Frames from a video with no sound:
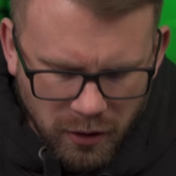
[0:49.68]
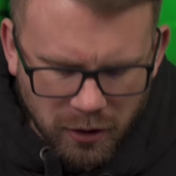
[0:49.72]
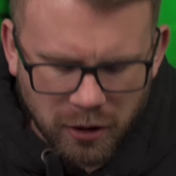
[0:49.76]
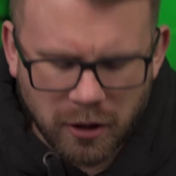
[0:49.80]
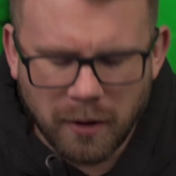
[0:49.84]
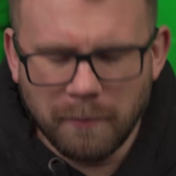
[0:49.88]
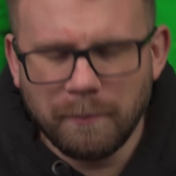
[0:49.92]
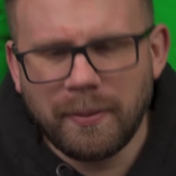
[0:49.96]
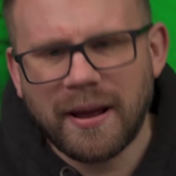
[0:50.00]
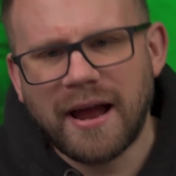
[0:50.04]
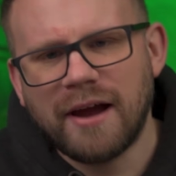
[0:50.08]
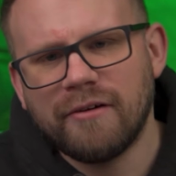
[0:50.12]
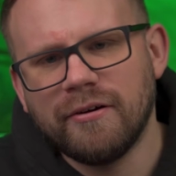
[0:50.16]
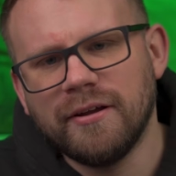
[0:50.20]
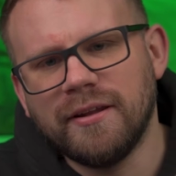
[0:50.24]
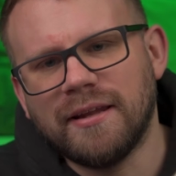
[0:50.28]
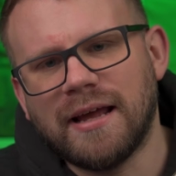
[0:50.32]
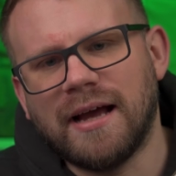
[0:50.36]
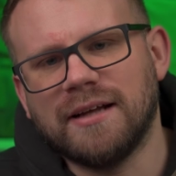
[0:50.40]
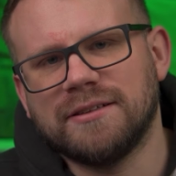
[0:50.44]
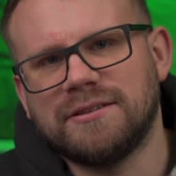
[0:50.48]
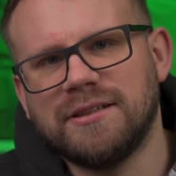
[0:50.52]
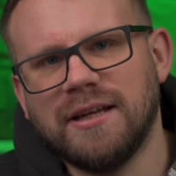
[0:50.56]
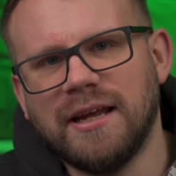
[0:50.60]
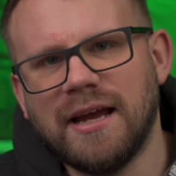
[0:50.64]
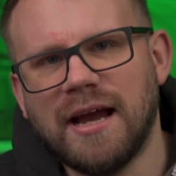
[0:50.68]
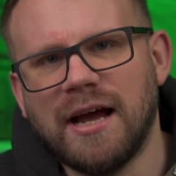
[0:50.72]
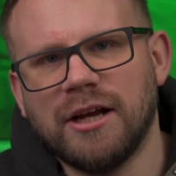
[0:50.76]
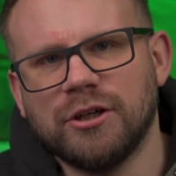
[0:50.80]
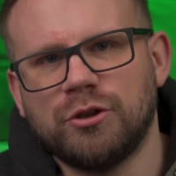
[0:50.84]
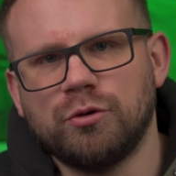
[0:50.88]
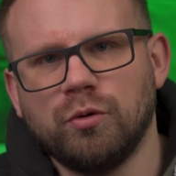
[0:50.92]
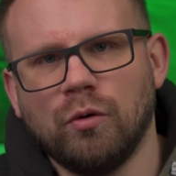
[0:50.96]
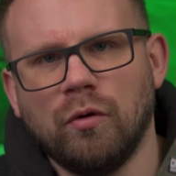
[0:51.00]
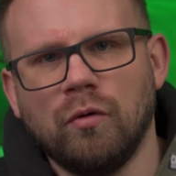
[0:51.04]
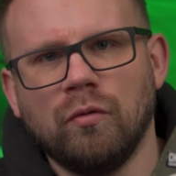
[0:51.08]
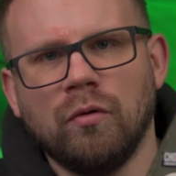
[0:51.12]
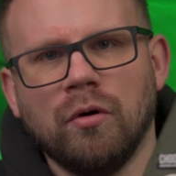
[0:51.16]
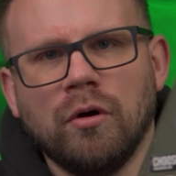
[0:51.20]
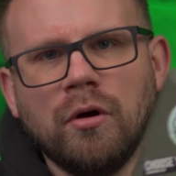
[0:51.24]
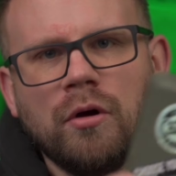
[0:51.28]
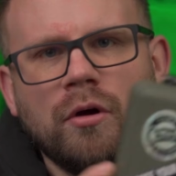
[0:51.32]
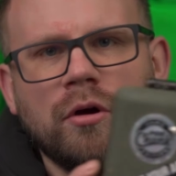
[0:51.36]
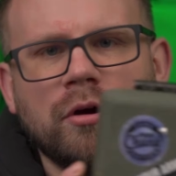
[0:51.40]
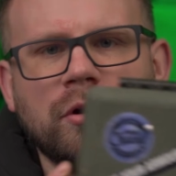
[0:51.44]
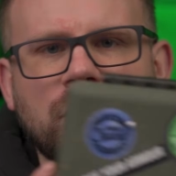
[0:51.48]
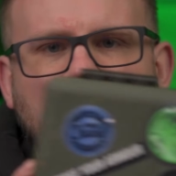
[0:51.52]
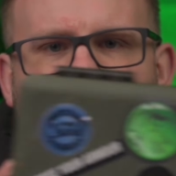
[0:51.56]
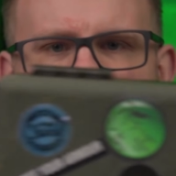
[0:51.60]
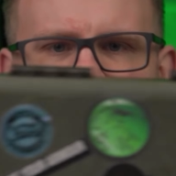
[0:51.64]
Comparing that to the actual
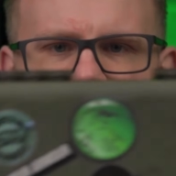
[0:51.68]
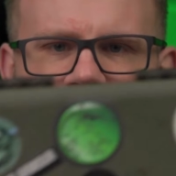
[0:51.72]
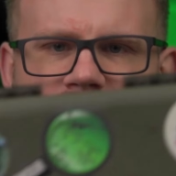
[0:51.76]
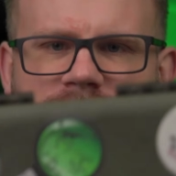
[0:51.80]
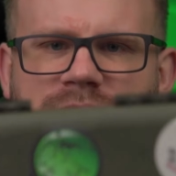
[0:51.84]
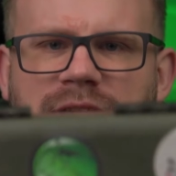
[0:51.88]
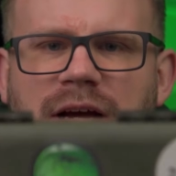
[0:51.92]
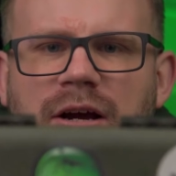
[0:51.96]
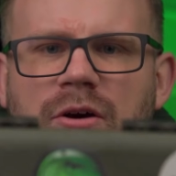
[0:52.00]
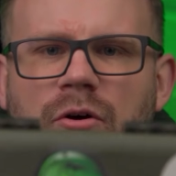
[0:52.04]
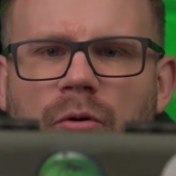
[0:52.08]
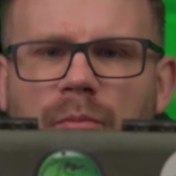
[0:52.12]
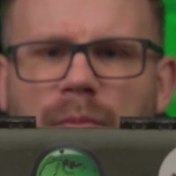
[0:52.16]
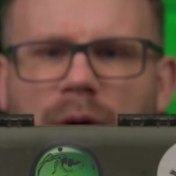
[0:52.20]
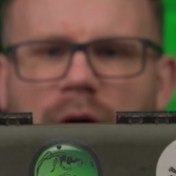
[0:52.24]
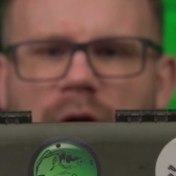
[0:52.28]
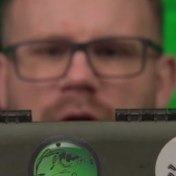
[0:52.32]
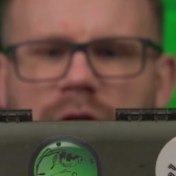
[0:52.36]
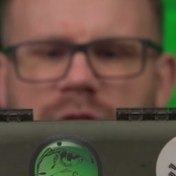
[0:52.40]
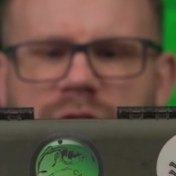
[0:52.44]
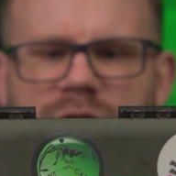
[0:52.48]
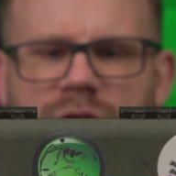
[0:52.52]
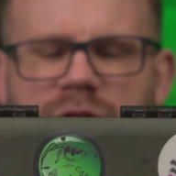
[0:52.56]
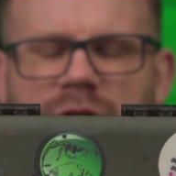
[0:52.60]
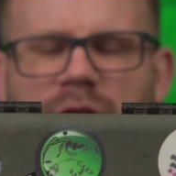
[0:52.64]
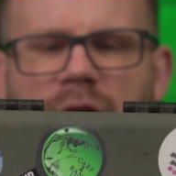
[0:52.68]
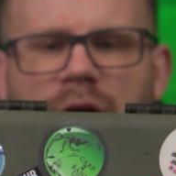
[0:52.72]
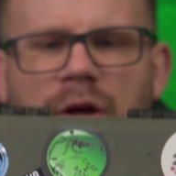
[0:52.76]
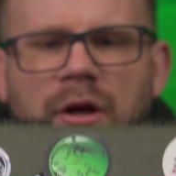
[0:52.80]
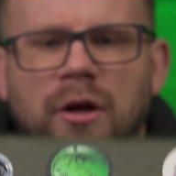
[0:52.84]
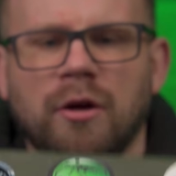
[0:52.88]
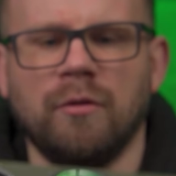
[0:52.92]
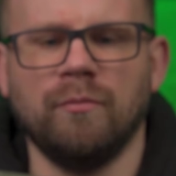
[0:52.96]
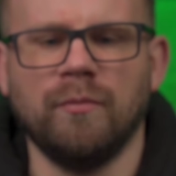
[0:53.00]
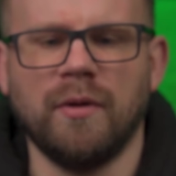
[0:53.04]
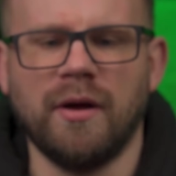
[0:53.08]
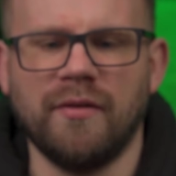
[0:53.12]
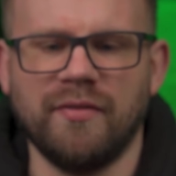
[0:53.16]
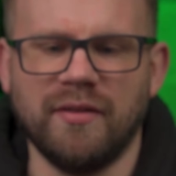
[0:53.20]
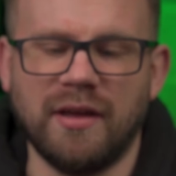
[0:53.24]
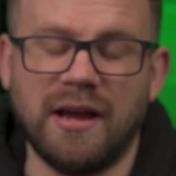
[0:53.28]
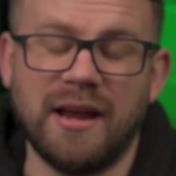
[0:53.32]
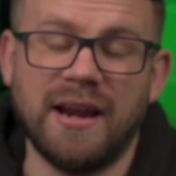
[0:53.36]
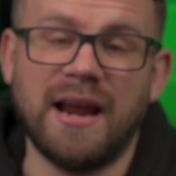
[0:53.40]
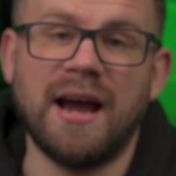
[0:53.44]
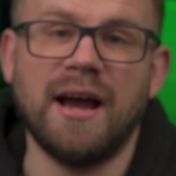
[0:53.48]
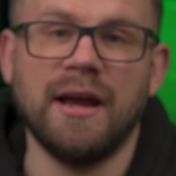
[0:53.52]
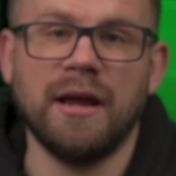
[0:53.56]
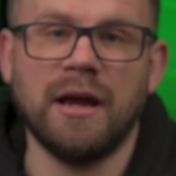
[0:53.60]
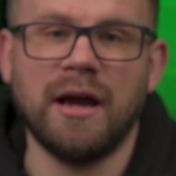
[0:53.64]
Korda tackle box, and
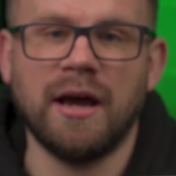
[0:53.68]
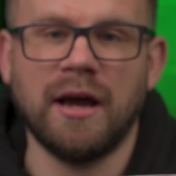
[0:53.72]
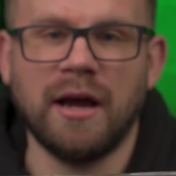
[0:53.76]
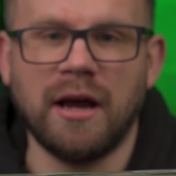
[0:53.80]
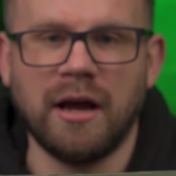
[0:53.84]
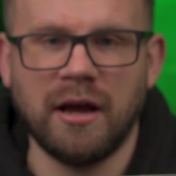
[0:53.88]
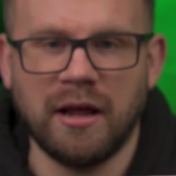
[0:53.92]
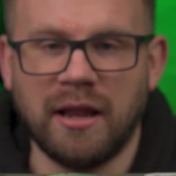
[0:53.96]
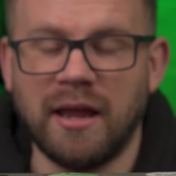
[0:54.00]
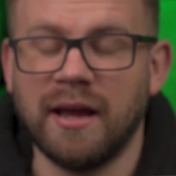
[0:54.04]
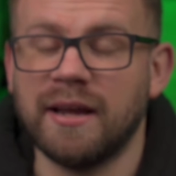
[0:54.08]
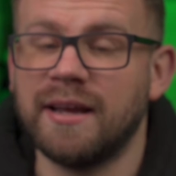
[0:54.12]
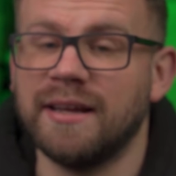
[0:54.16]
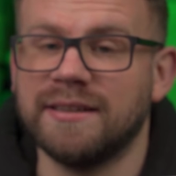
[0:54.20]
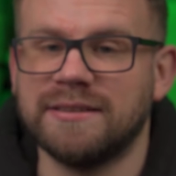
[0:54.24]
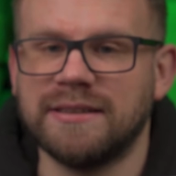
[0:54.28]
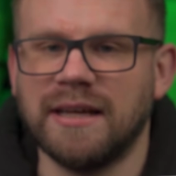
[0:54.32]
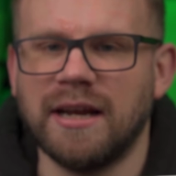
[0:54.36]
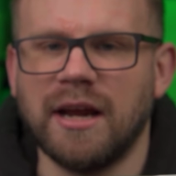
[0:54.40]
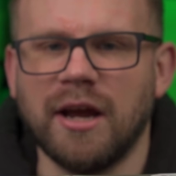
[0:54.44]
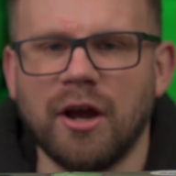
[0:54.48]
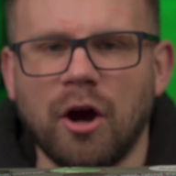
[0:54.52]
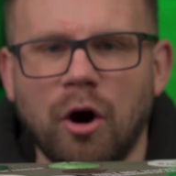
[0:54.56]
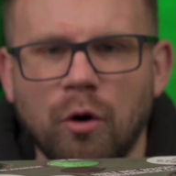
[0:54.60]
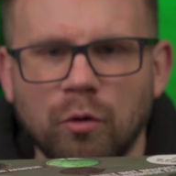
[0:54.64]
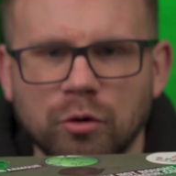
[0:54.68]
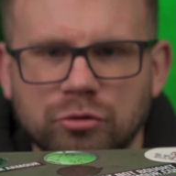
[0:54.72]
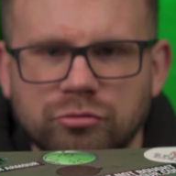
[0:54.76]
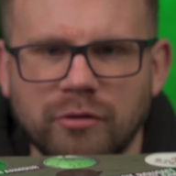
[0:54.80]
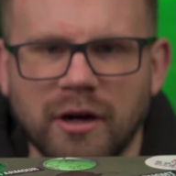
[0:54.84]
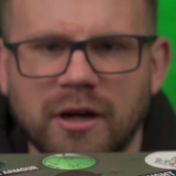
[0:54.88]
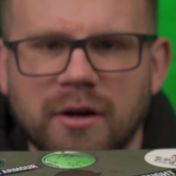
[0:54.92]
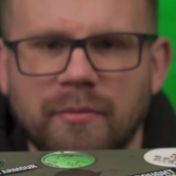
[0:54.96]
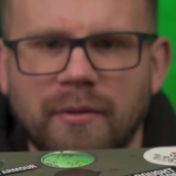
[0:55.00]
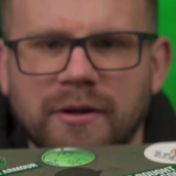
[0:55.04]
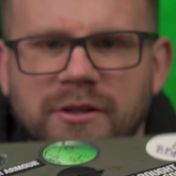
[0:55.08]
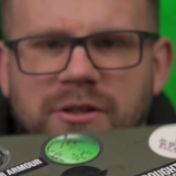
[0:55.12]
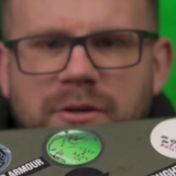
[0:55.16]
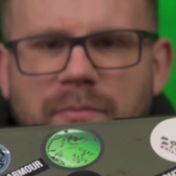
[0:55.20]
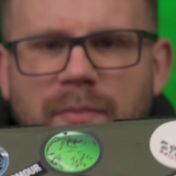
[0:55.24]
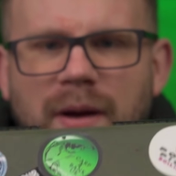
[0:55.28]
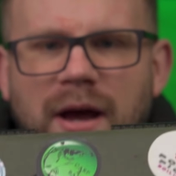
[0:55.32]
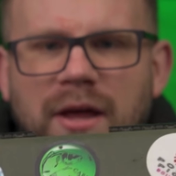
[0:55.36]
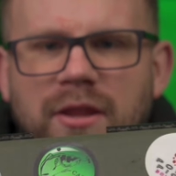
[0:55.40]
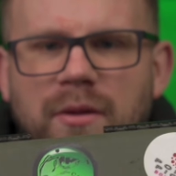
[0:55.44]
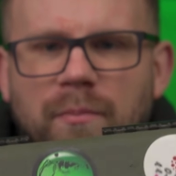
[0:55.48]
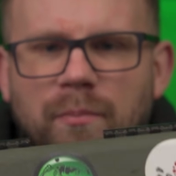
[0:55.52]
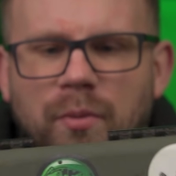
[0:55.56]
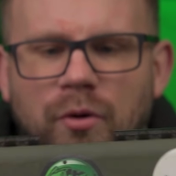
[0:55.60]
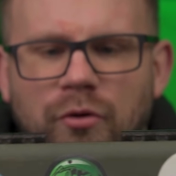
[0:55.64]
I like I said, I always recommend you buy
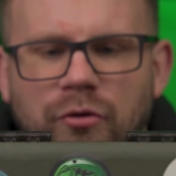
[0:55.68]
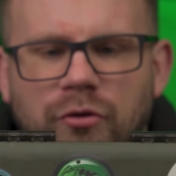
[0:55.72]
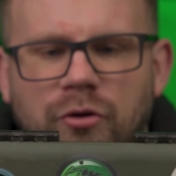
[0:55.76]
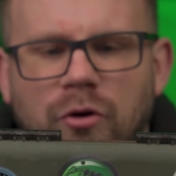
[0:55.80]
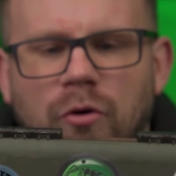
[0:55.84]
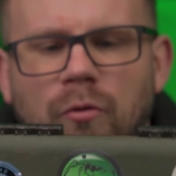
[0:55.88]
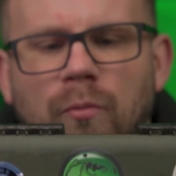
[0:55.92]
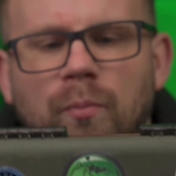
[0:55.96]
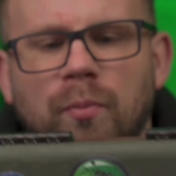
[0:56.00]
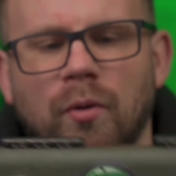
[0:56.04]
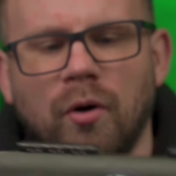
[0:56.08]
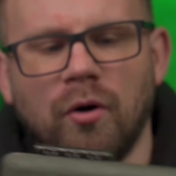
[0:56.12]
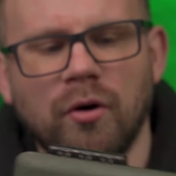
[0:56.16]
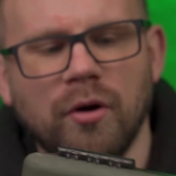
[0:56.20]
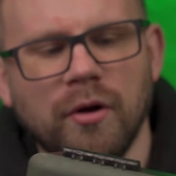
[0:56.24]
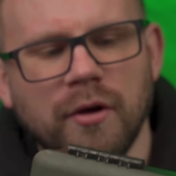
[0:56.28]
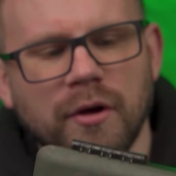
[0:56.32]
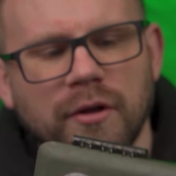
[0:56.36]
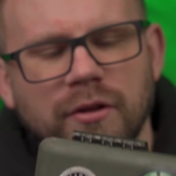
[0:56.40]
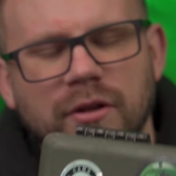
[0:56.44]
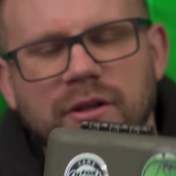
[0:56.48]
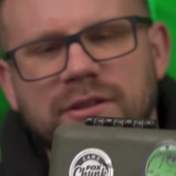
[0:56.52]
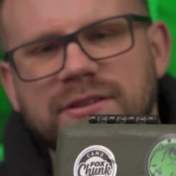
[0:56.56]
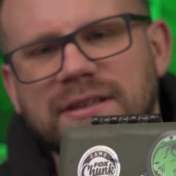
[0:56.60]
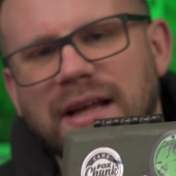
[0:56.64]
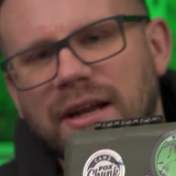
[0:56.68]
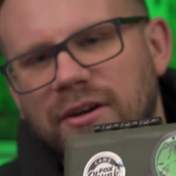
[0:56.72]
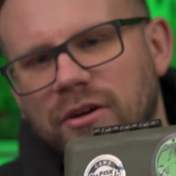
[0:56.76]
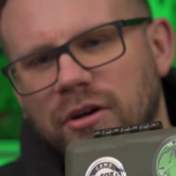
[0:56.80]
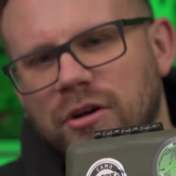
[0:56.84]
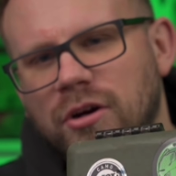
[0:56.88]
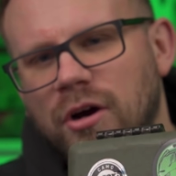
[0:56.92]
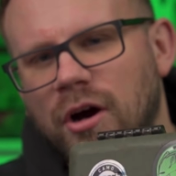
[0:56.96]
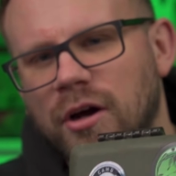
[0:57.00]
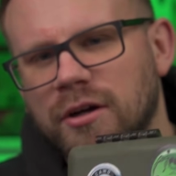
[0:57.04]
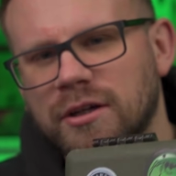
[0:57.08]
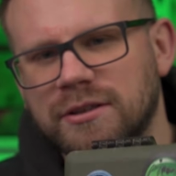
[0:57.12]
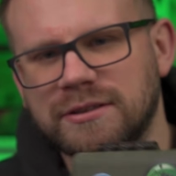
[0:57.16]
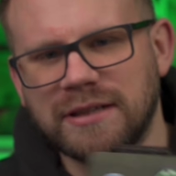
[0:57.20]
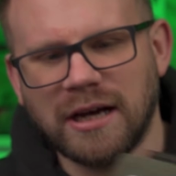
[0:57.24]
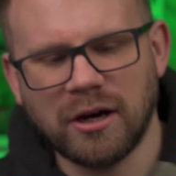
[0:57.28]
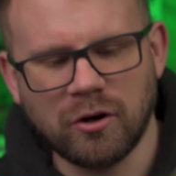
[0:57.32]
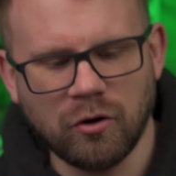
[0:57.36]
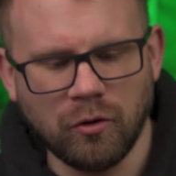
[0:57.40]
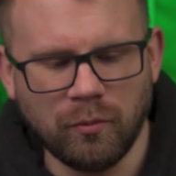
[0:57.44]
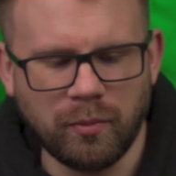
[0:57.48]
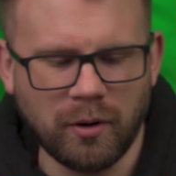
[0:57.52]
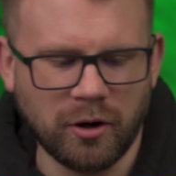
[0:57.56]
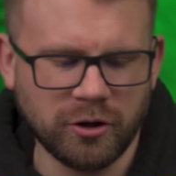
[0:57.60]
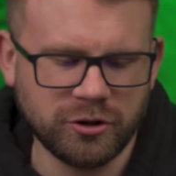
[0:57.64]
the bundle, but the standard Korda
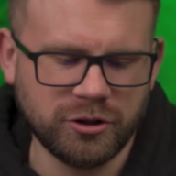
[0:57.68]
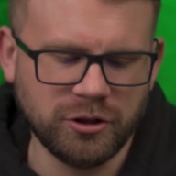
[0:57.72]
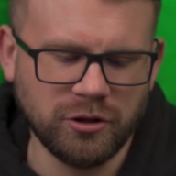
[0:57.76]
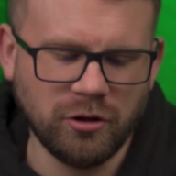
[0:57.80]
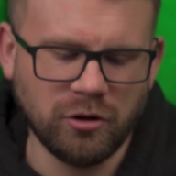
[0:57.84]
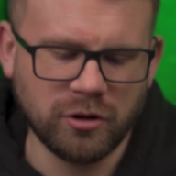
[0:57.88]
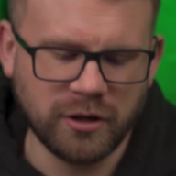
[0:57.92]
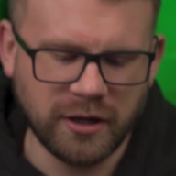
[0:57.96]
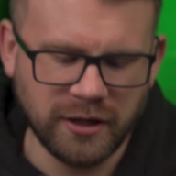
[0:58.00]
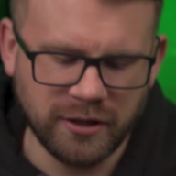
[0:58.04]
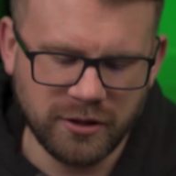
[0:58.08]
tackle box, you're